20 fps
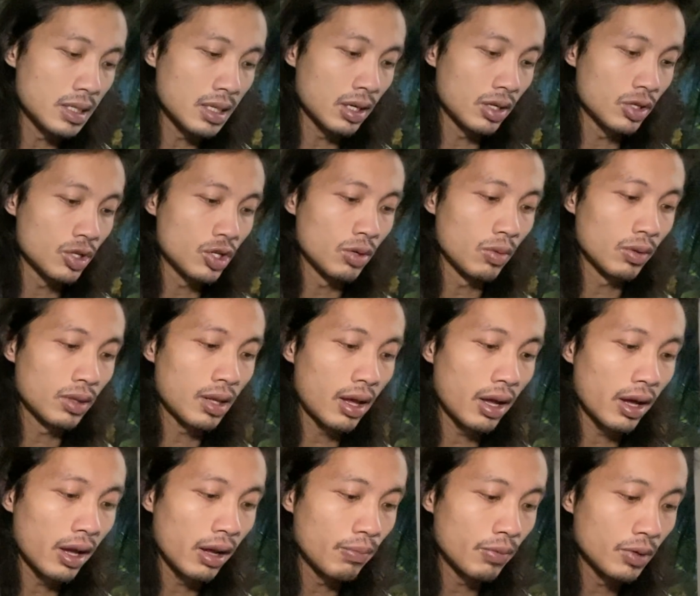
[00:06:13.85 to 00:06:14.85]
energy with that
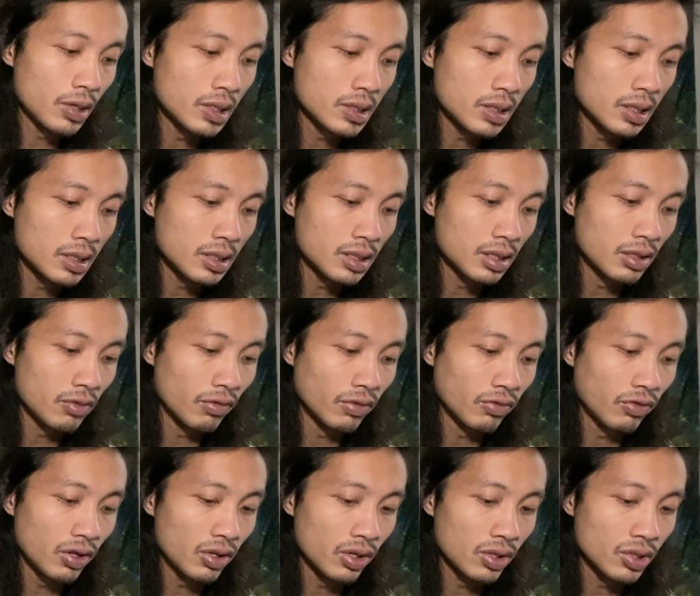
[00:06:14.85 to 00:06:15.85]
high priestess in the
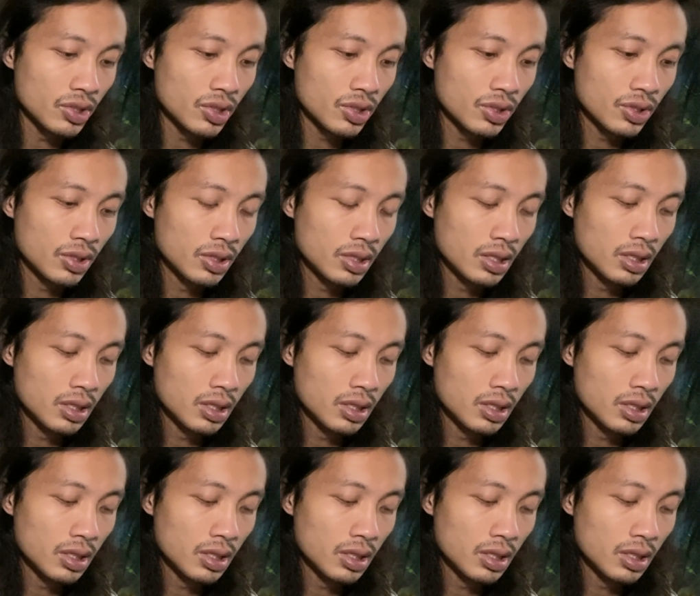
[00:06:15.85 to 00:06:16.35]
reverse.